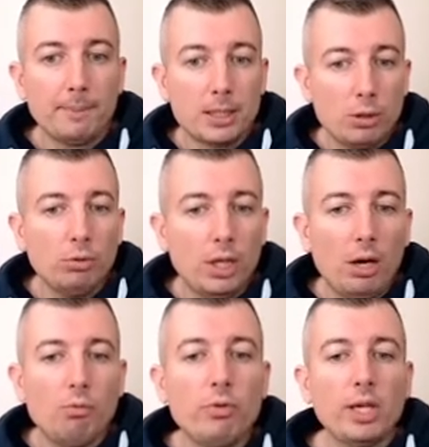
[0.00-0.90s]
So
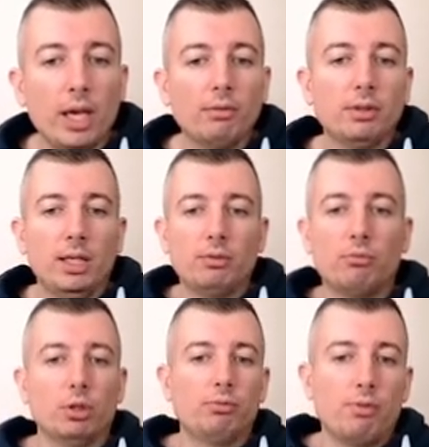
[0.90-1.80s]
now we have that
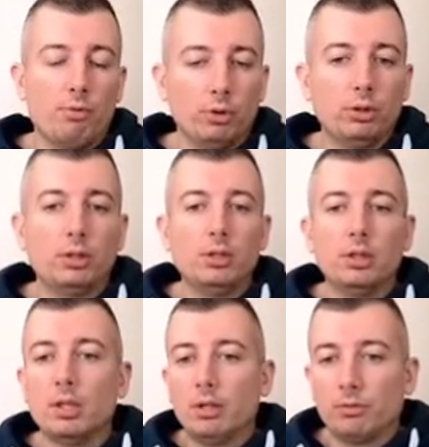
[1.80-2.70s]
what we wanted
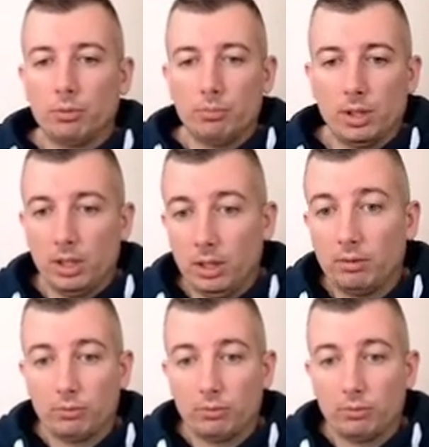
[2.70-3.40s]
from beginning,